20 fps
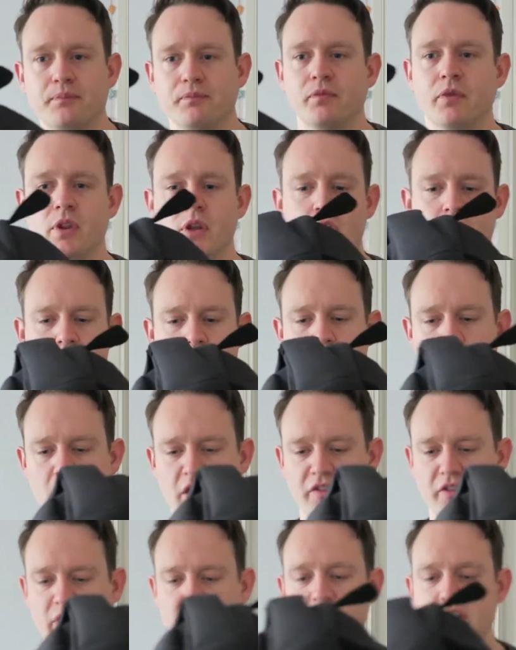
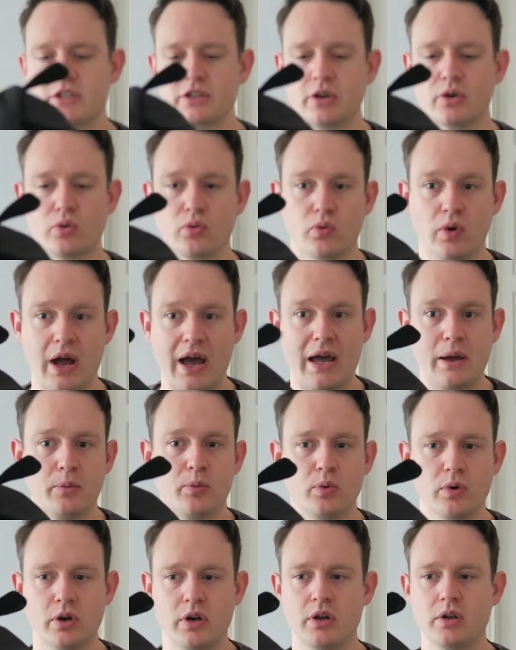If I need to
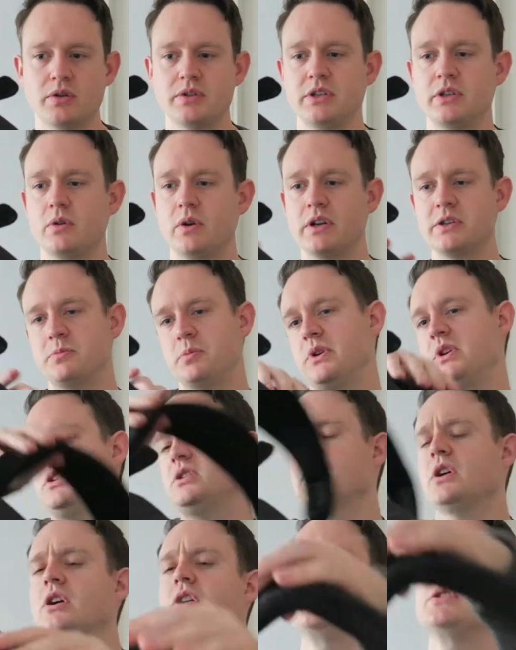grab one of those
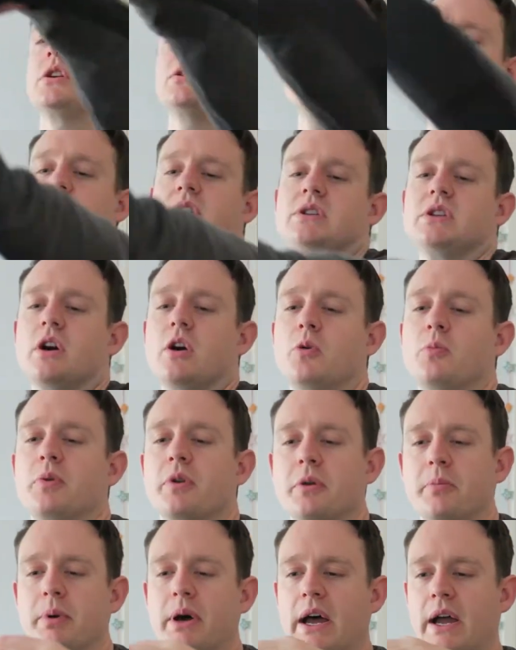USBs, I don't need to
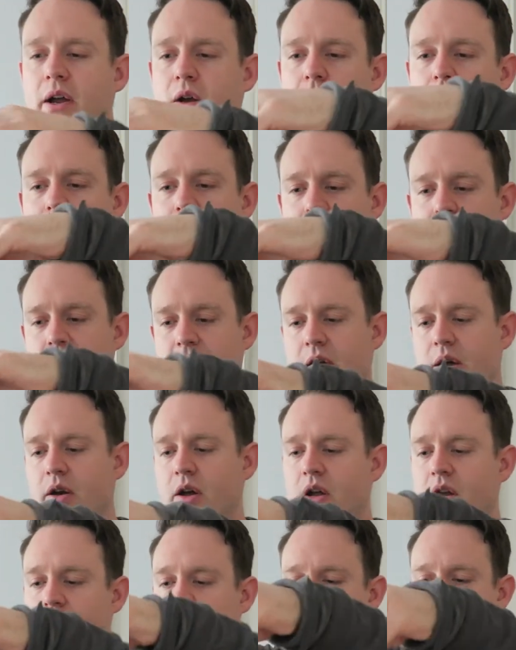open the bag all the way
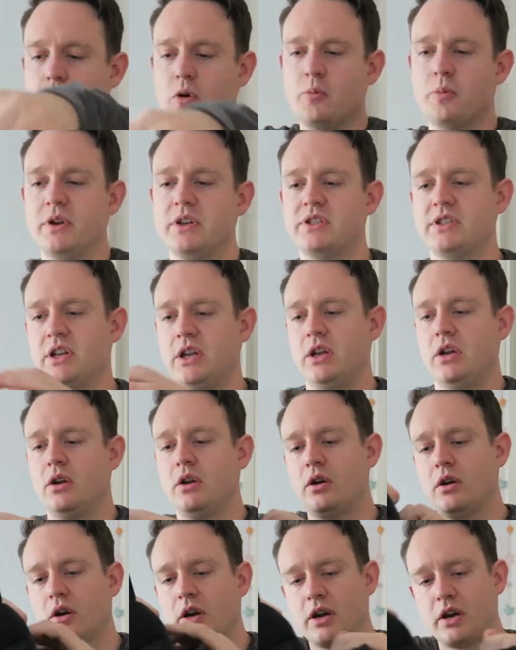out. I can open it to
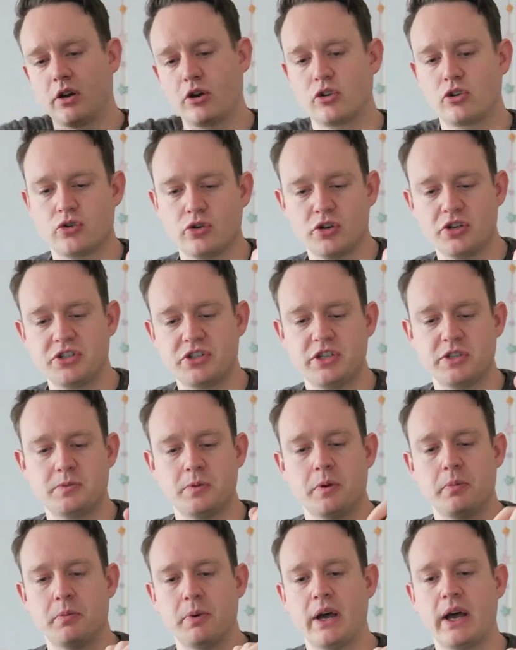here, I can crush this
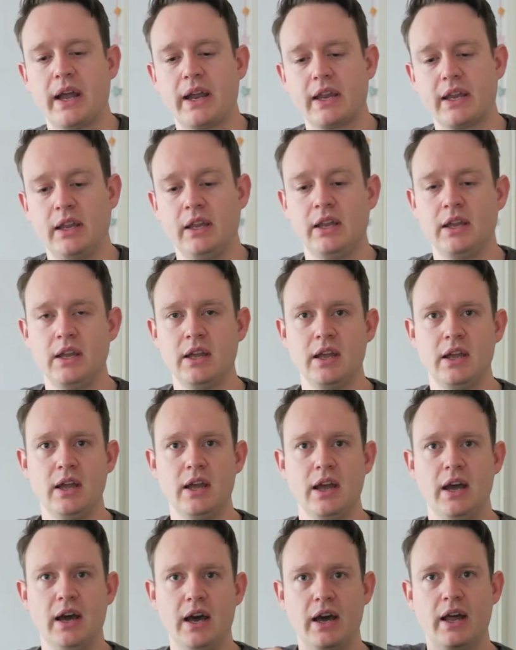bit back,
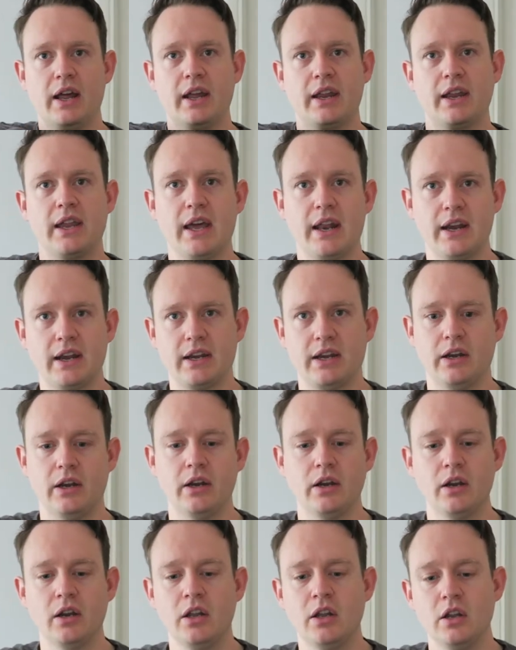and I get it
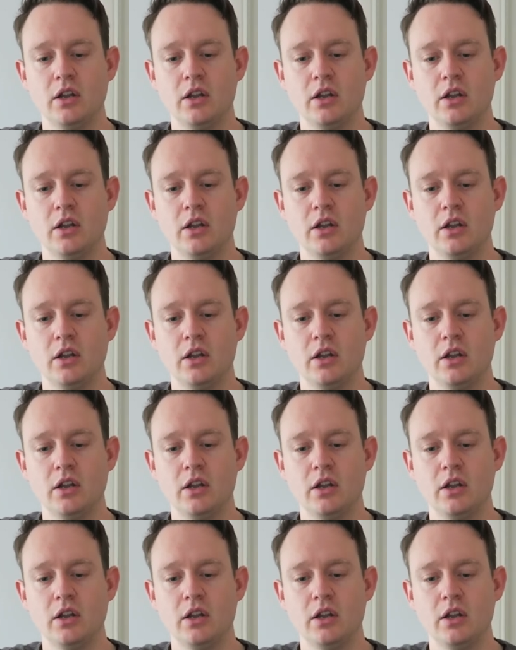here.